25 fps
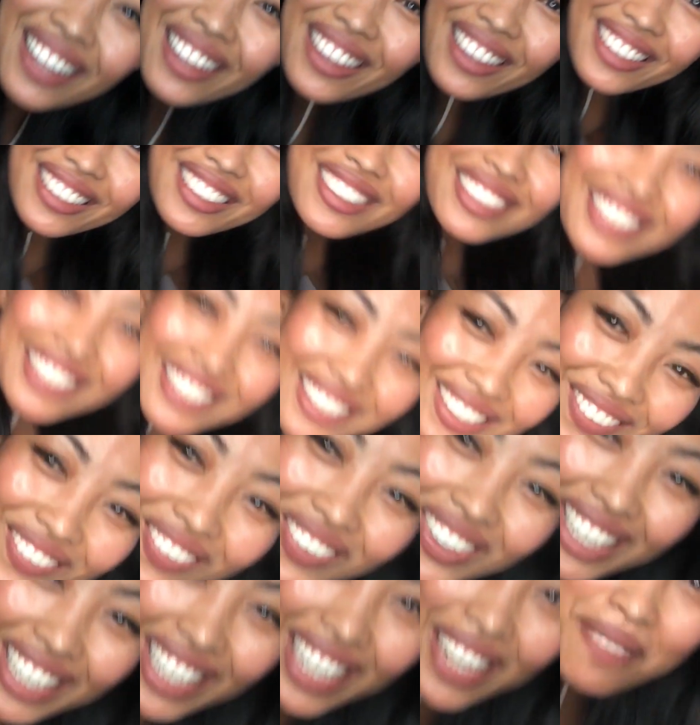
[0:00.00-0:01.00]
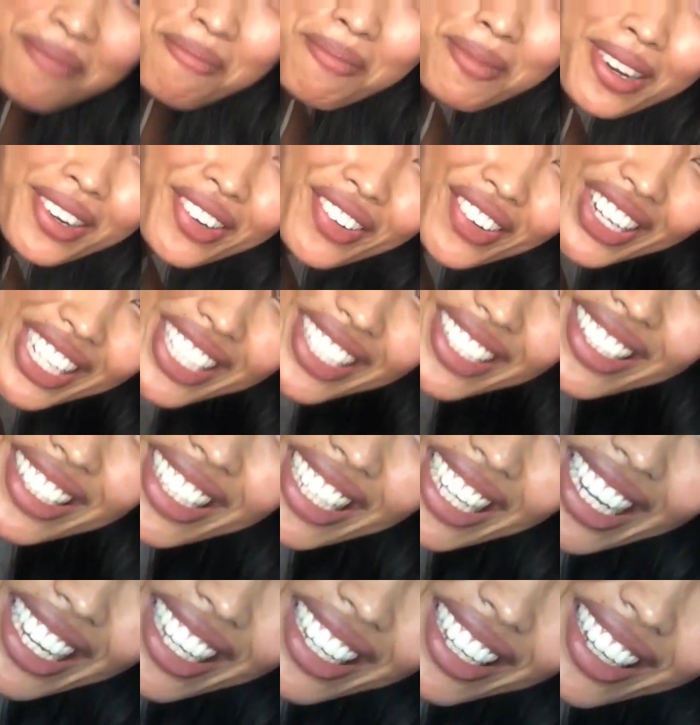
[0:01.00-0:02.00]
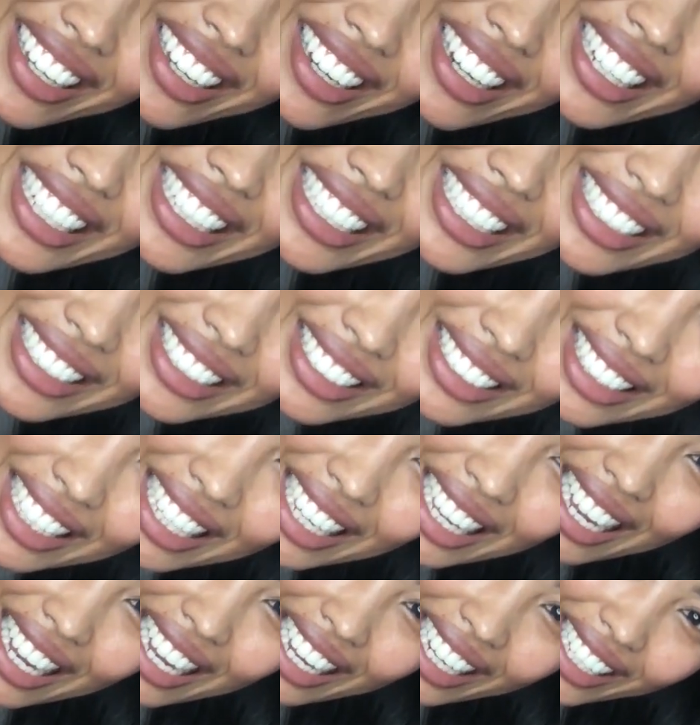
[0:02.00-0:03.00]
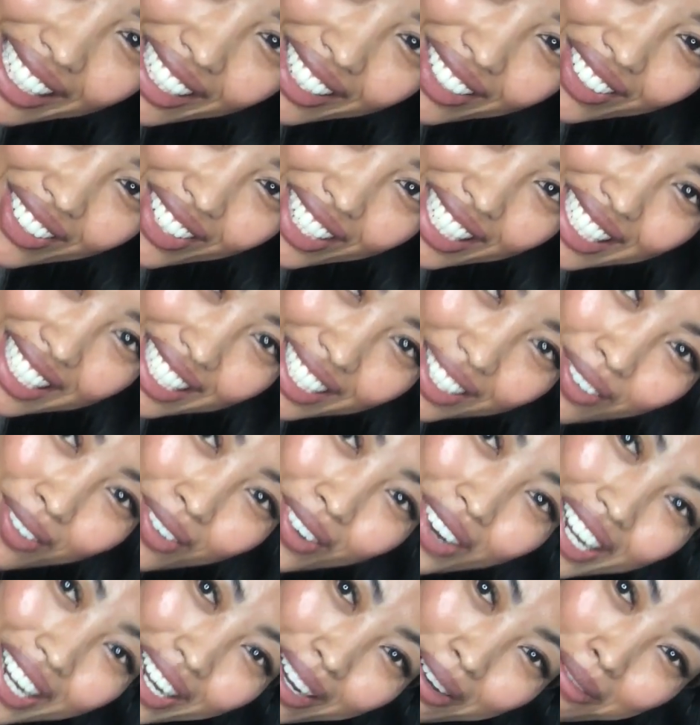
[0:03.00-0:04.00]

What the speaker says: This is quite embarrassing, guys. I know it's quite